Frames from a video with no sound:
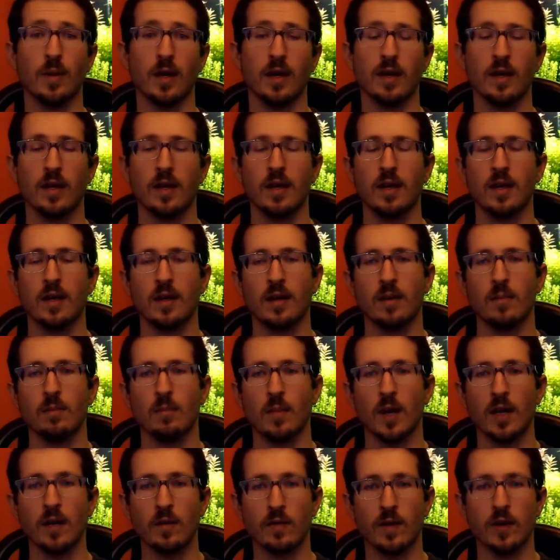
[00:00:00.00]
but
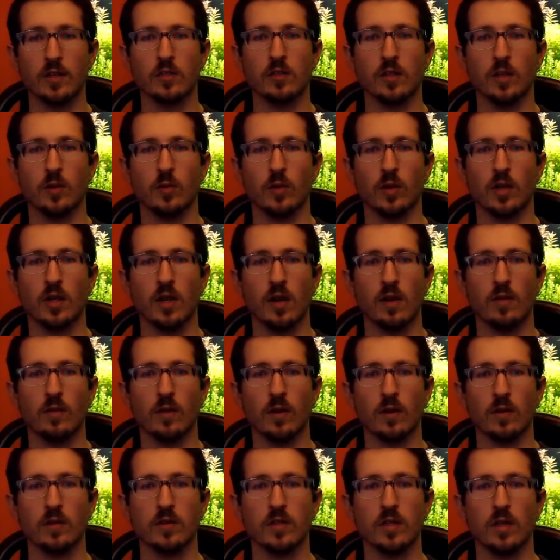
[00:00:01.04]
might eventually
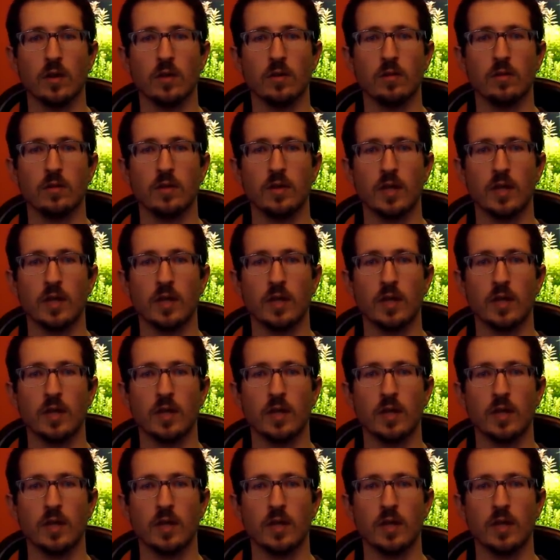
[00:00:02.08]
recover, so